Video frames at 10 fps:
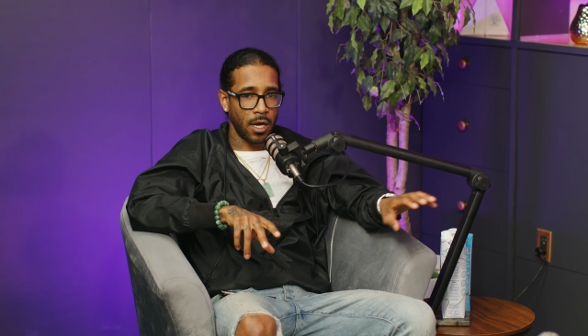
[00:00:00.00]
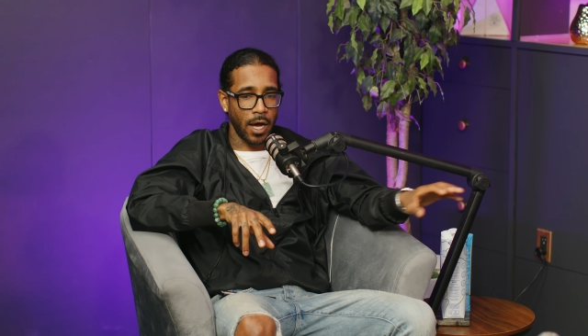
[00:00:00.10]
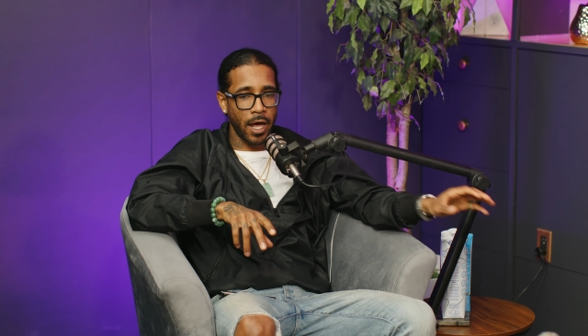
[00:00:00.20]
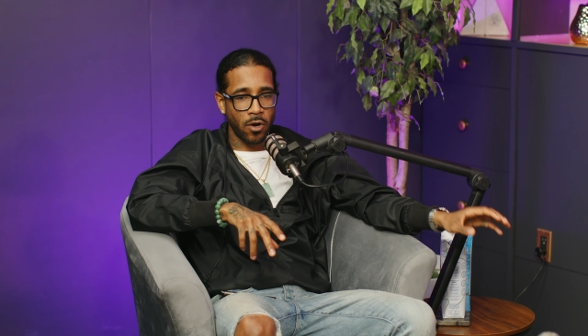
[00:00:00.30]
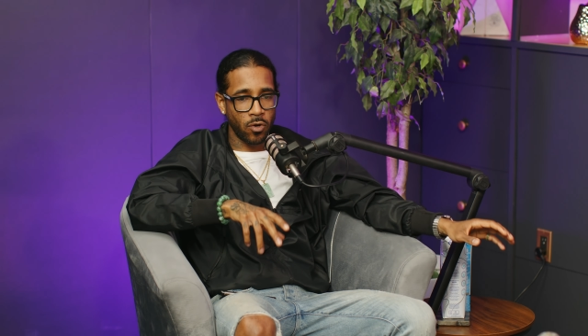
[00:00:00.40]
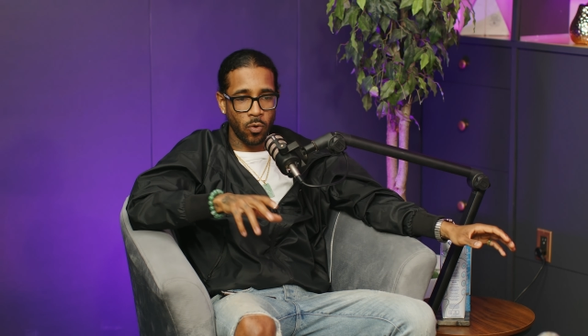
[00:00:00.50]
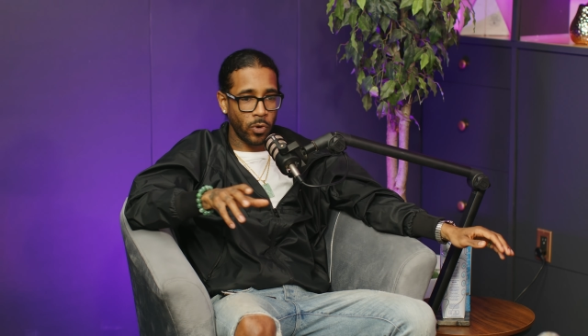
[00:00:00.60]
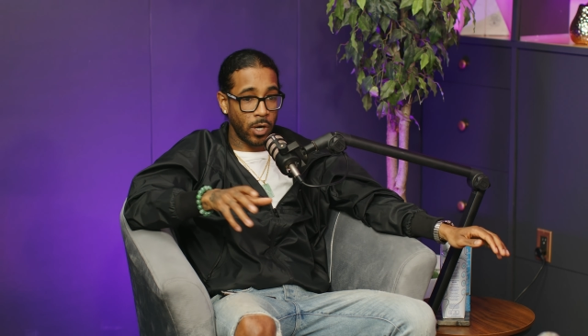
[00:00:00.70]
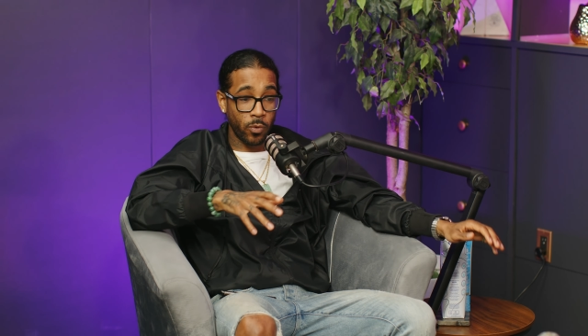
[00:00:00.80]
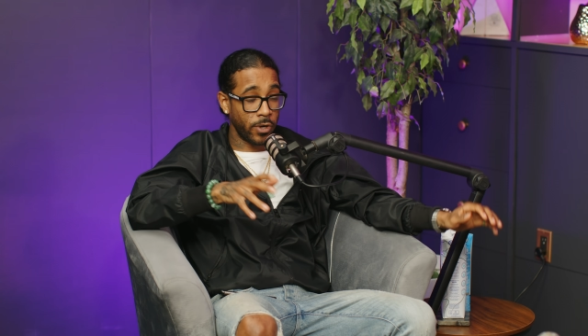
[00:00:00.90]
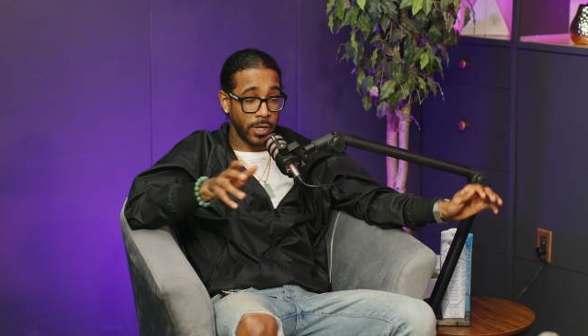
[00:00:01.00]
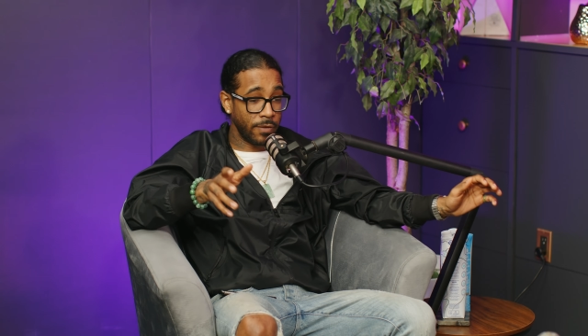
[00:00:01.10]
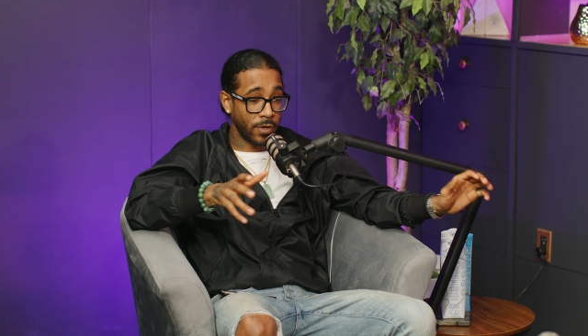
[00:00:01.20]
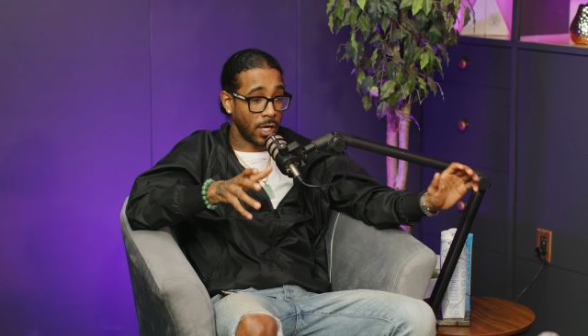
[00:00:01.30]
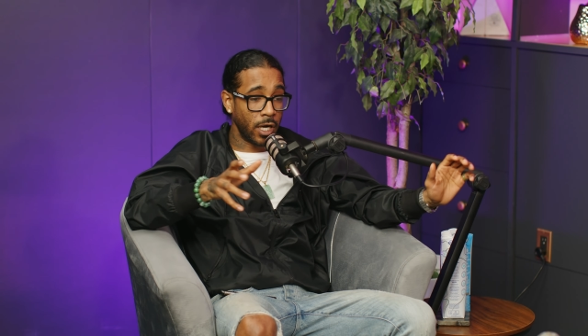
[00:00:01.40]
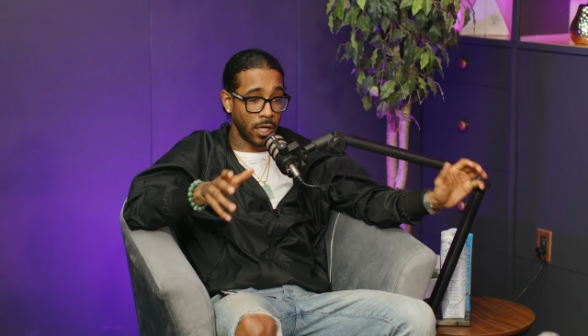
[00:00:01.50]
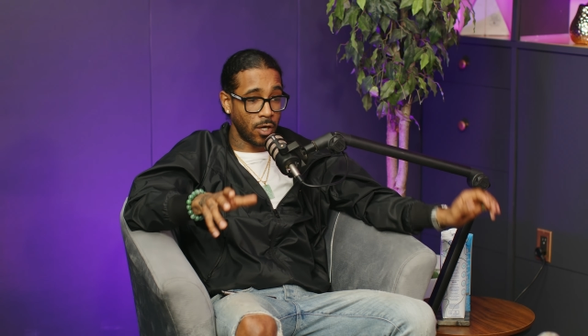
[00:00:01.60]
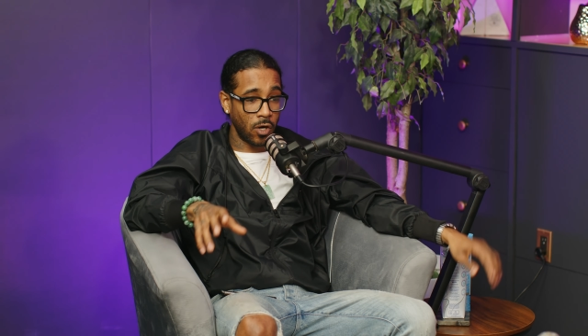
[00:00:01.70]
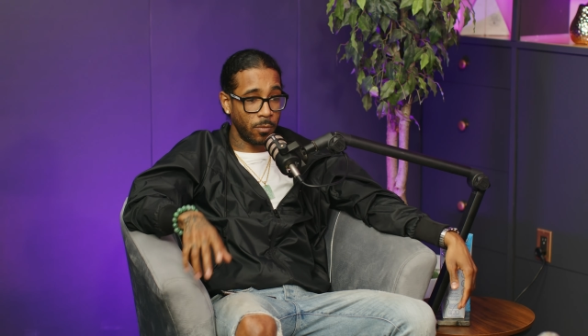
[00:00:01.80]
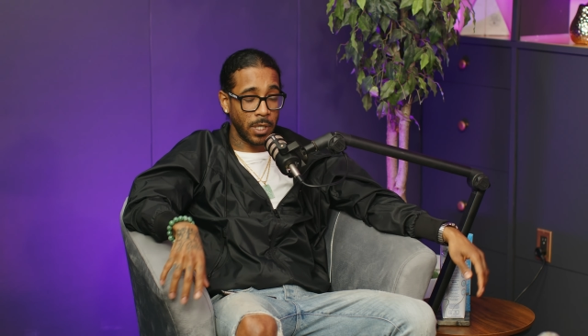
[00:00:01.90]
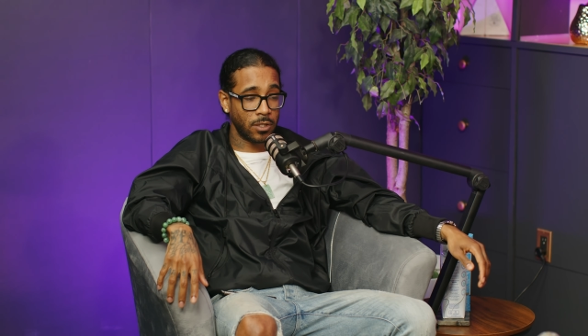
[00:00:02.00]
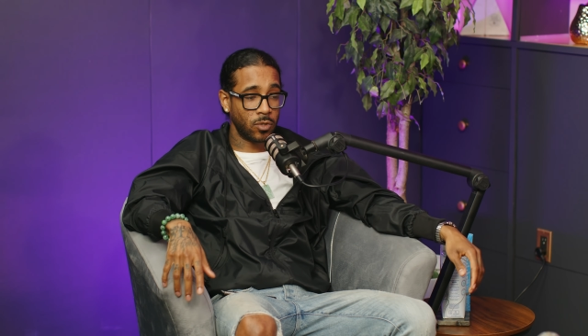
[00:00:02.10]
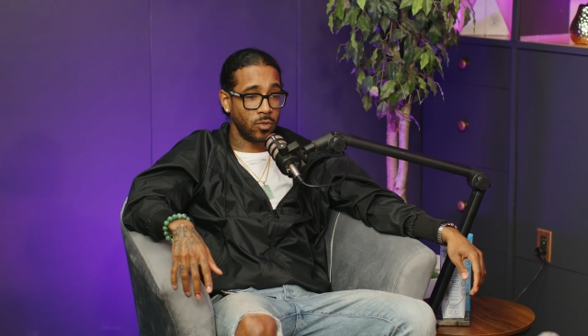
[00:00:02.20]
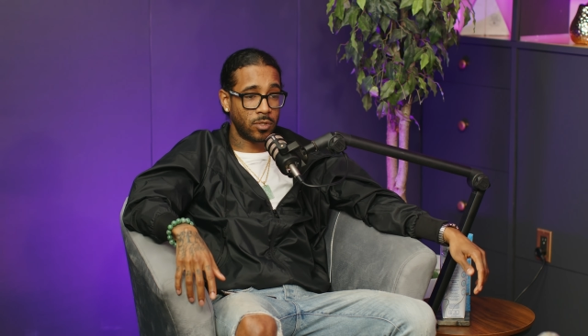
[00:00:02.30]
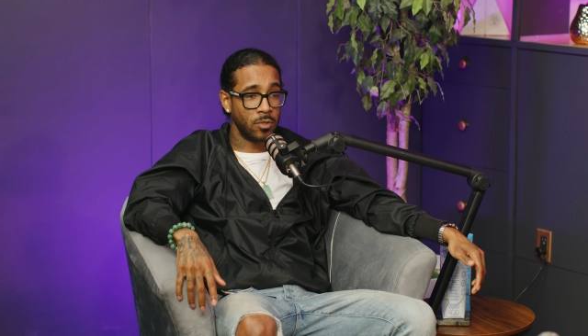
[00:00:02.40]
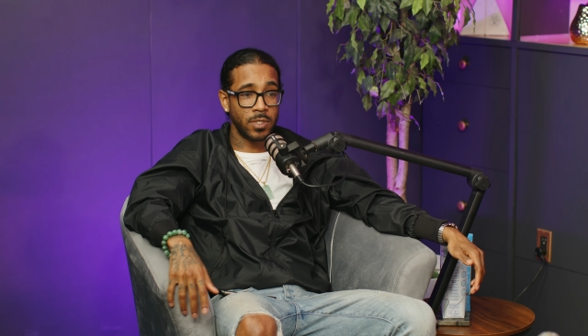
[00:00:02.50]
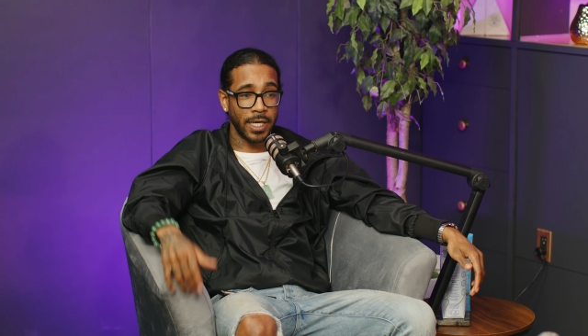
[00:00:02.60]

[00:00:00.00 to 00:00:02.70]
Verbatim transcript: I don't know where we are even gonna go, but two twos,